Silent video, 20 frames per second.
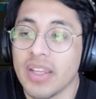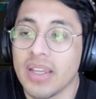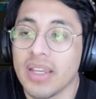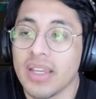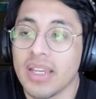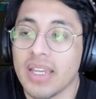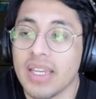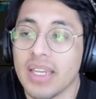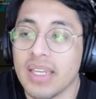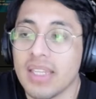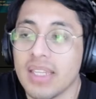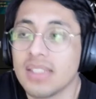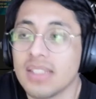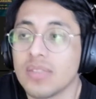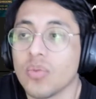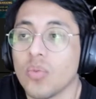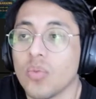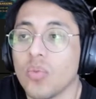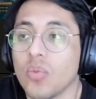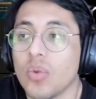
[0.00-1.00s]
his
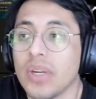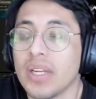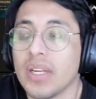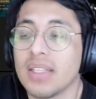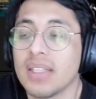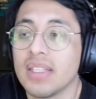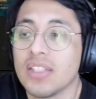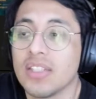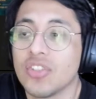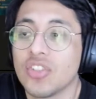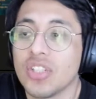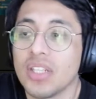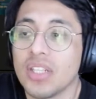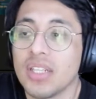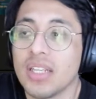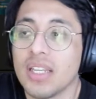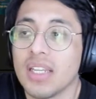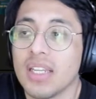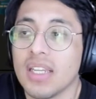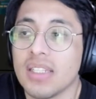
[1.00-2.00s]
win
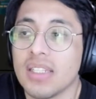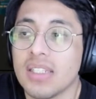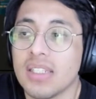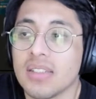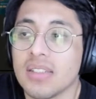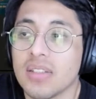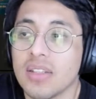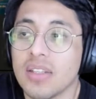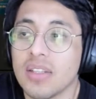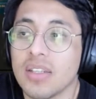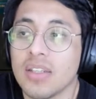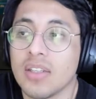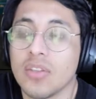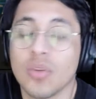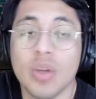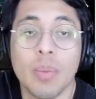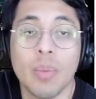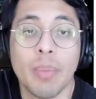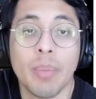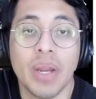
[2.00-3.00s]
condition is, you
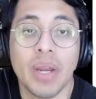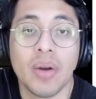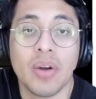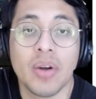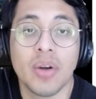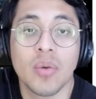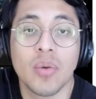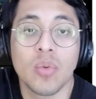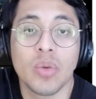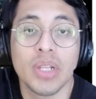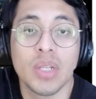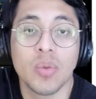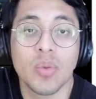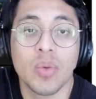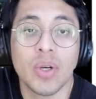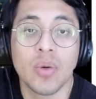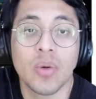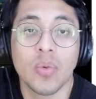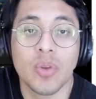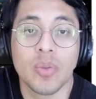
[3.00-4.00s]
can pair it really
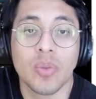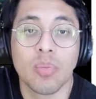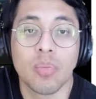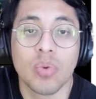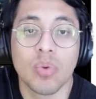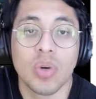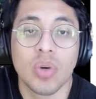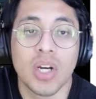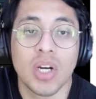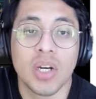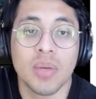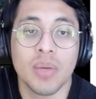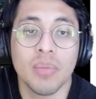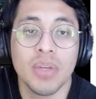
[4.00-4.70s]
well with Braum.